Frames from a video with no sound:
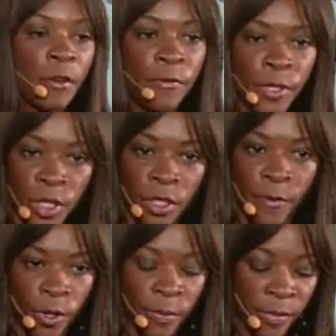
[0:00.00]
First of
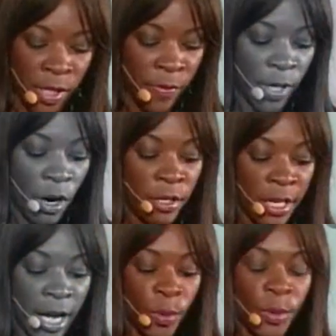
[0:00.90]
all, there are
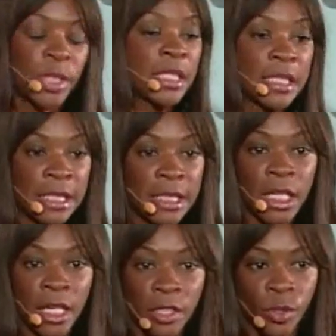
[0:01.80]
now 16
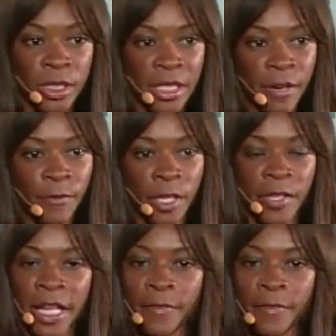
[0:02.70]
countries in Africa that have